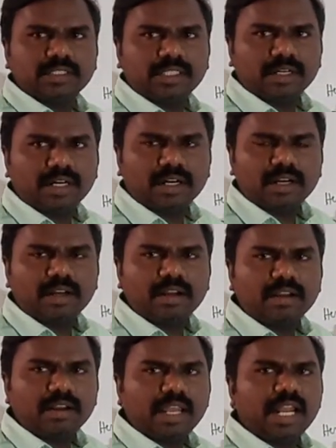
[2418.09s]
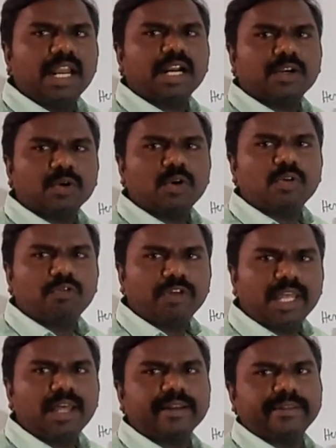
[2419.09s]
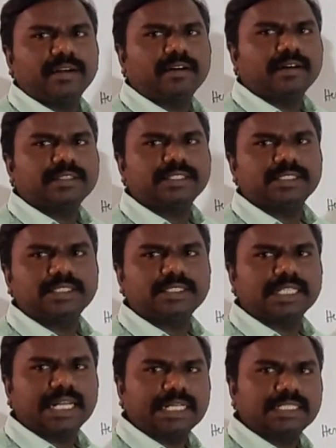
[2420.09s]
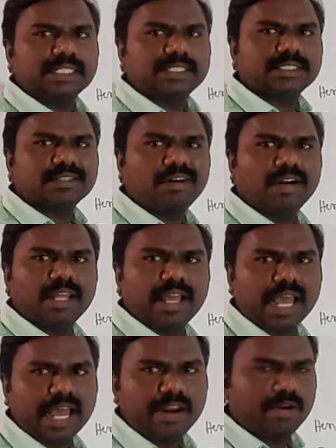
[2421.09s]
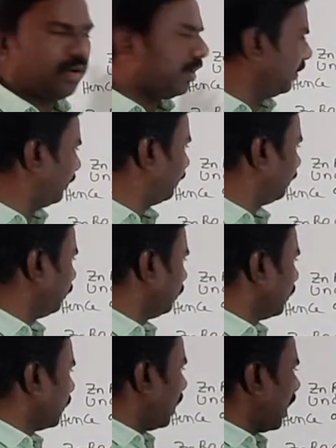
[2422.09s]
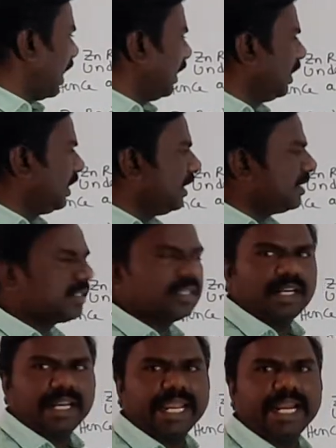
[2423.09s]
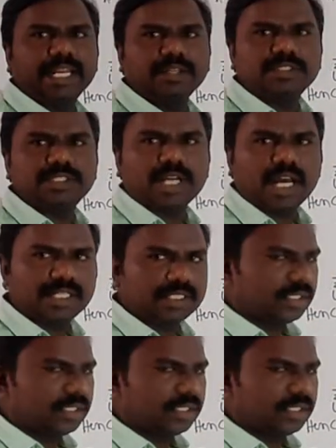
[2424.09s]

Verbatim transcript: The electrode where the oxidation occurs called anode and it is negative charged.